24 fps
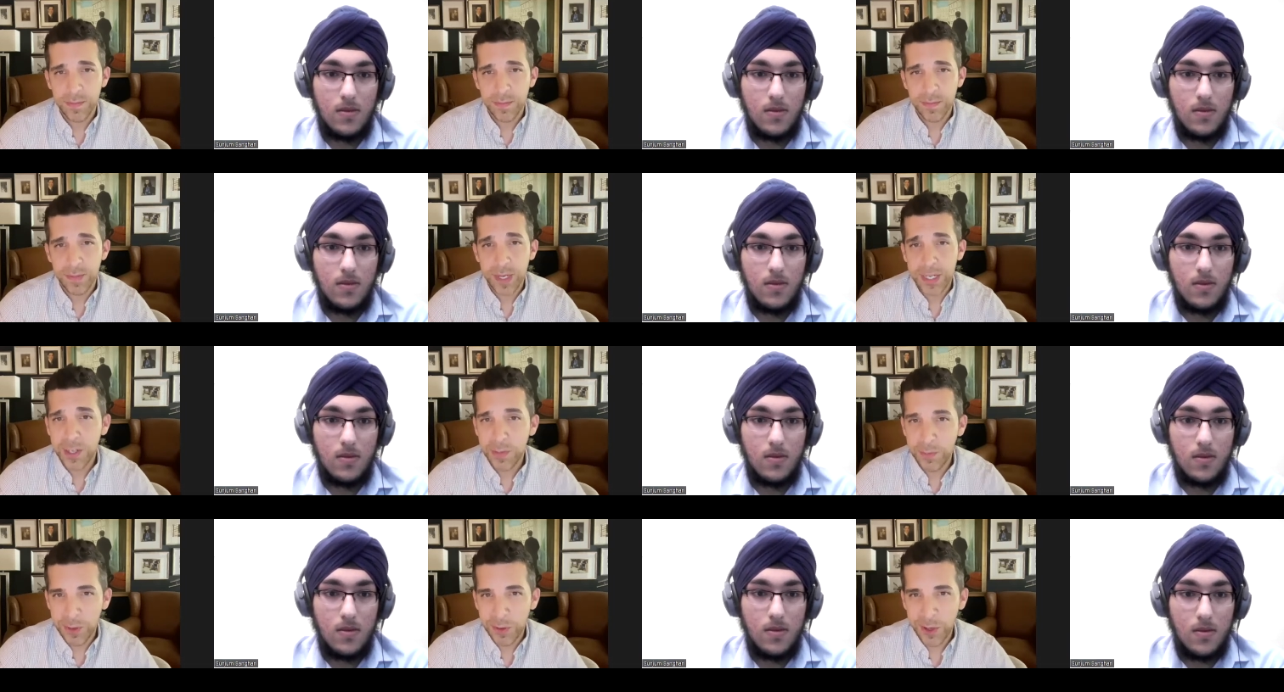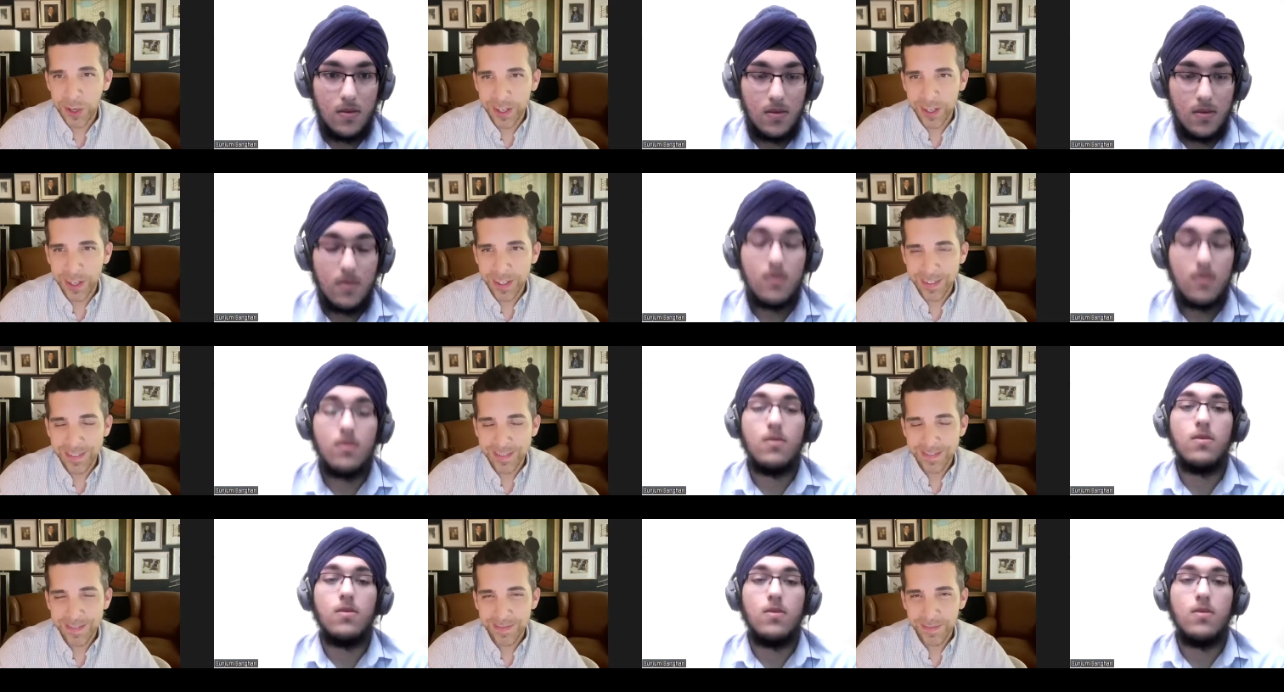Speaker 1: But I could be wrong.
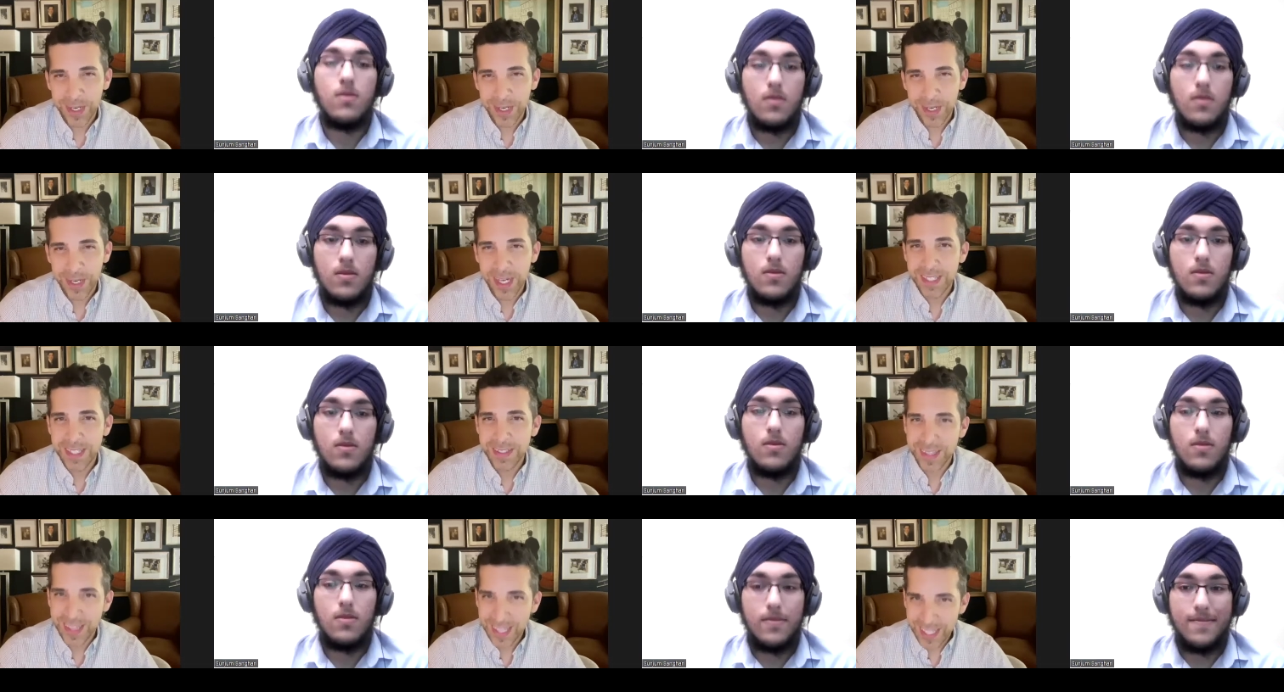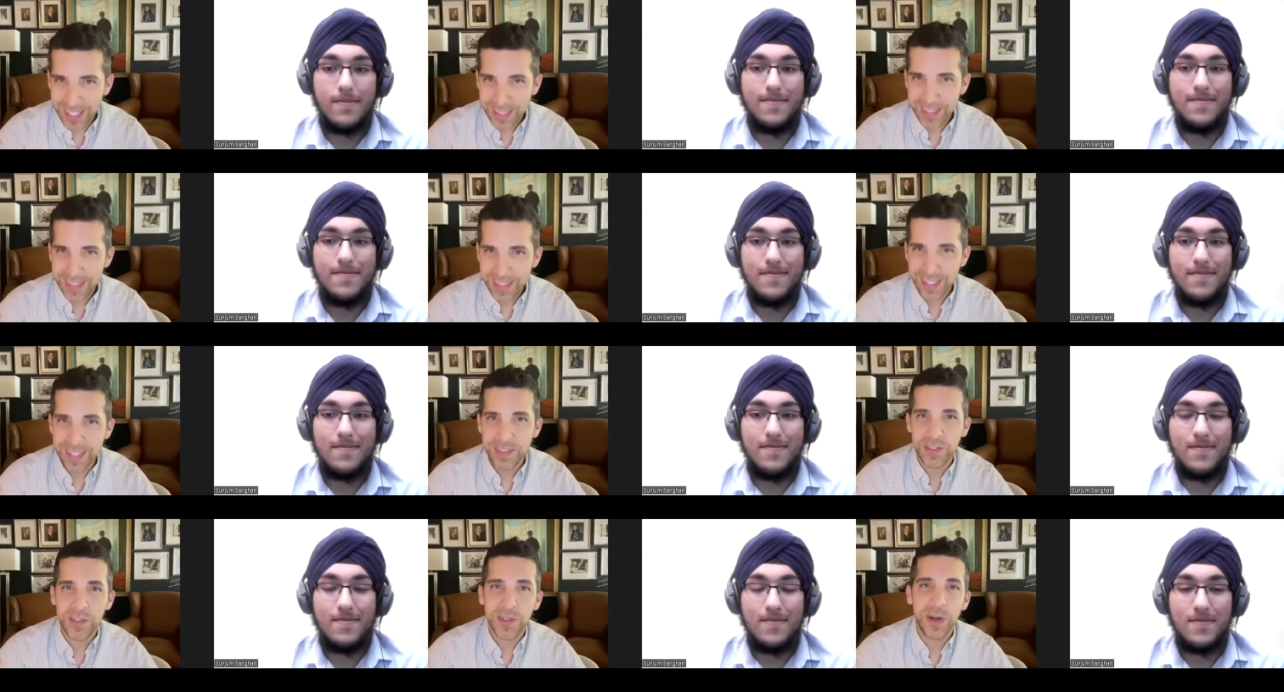But I think
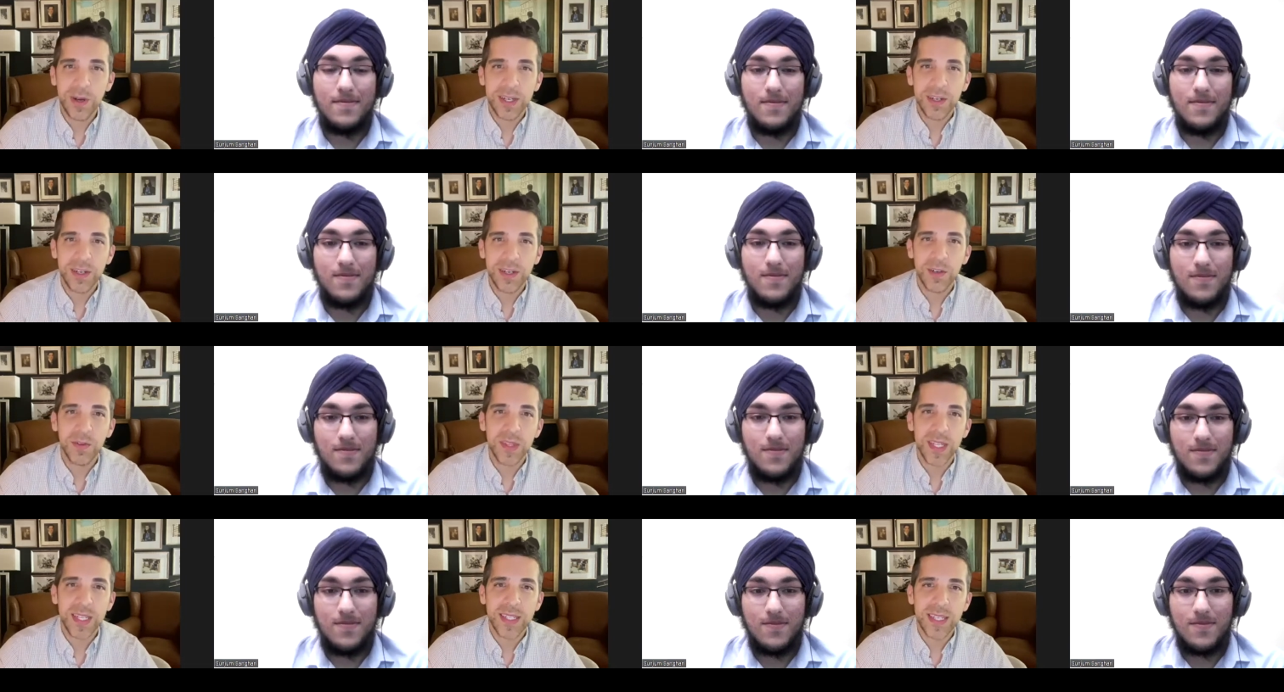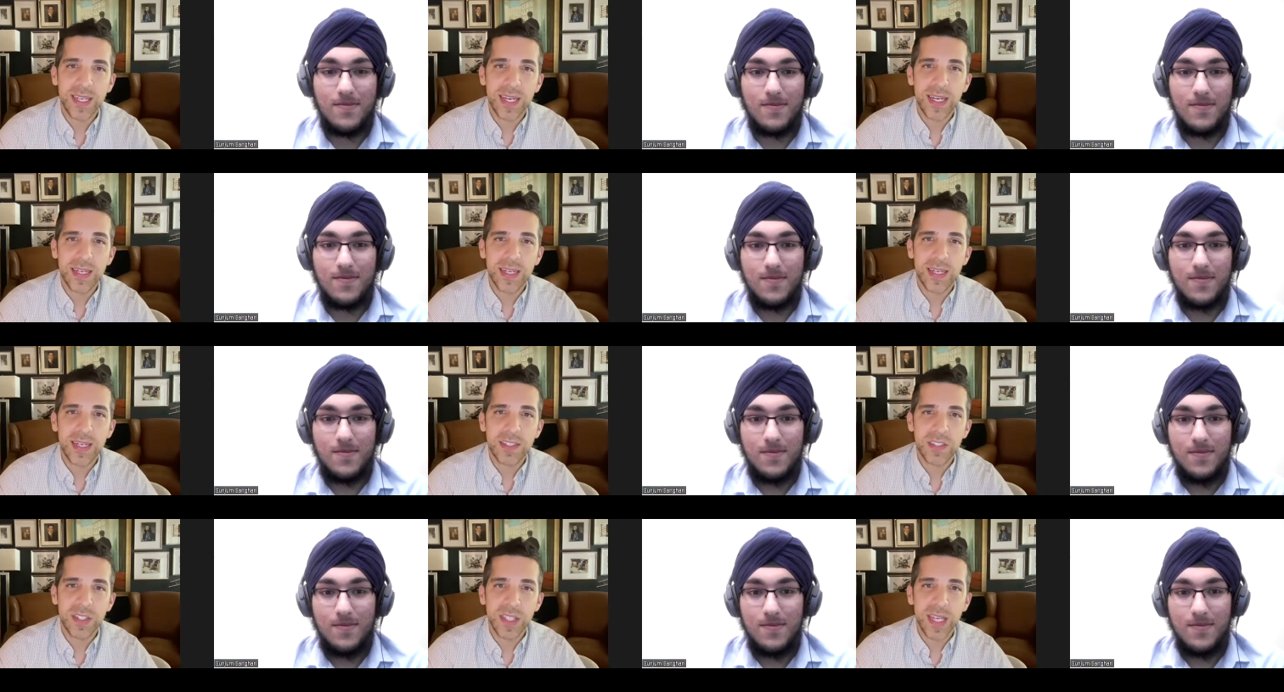that's true. I don't think they
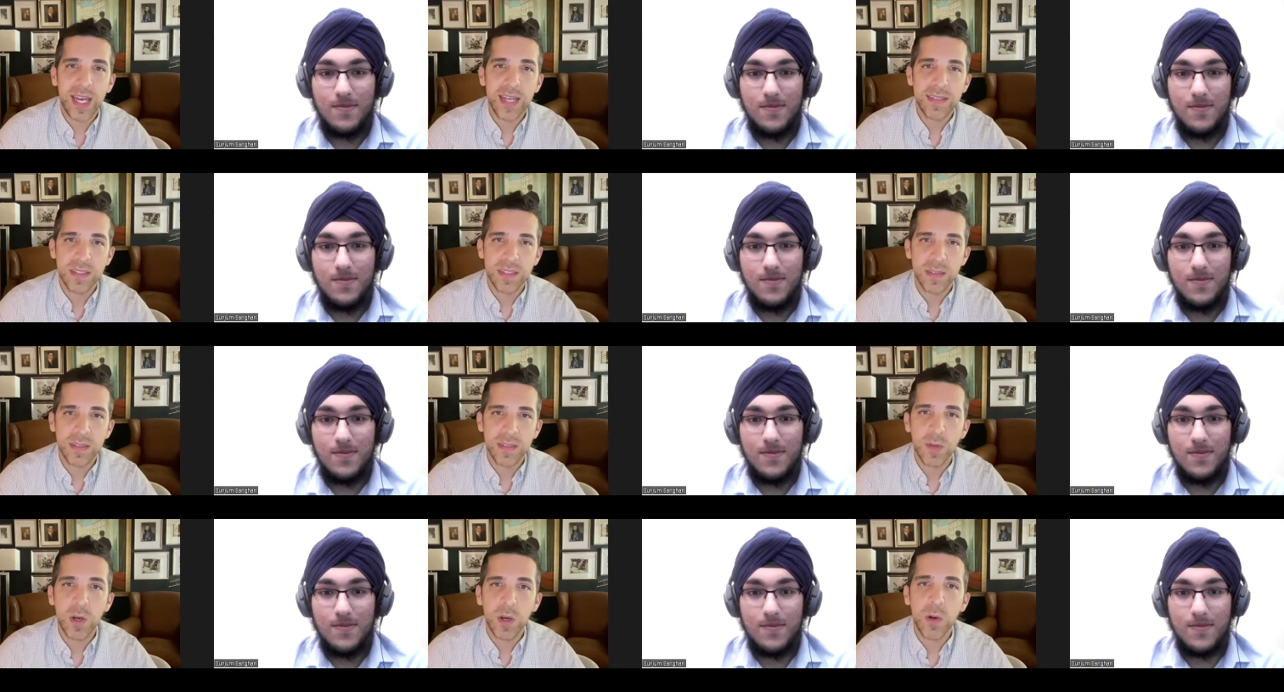actually had some